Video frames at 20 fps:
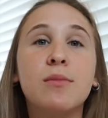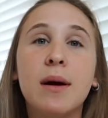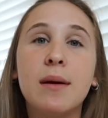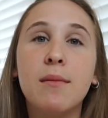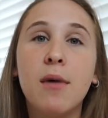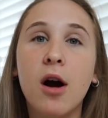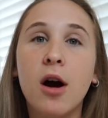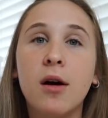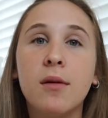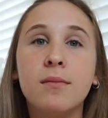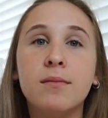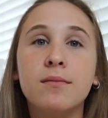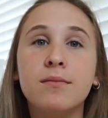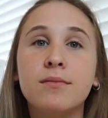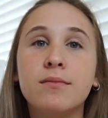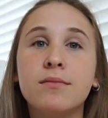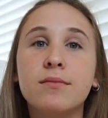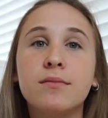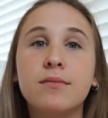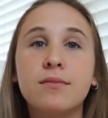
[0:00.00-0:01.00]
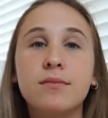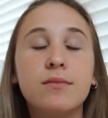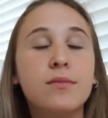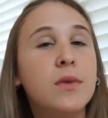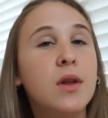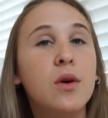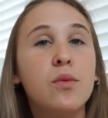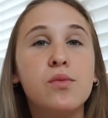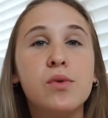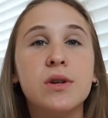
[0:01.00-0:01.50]
my mom
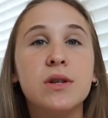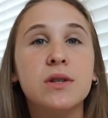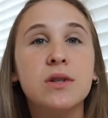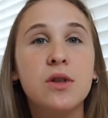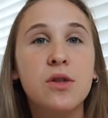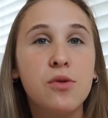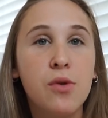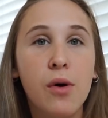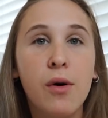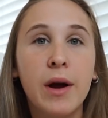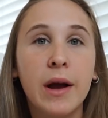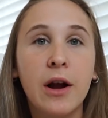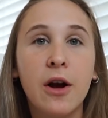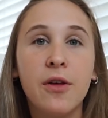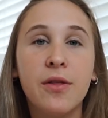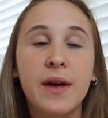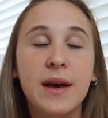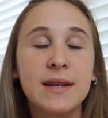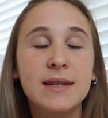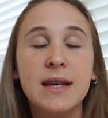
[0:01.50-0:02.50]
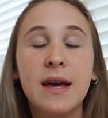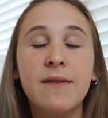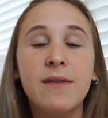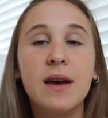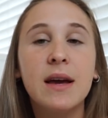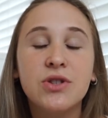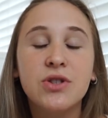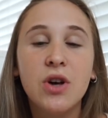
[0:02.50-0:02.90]
was throwing our Thanksgiving.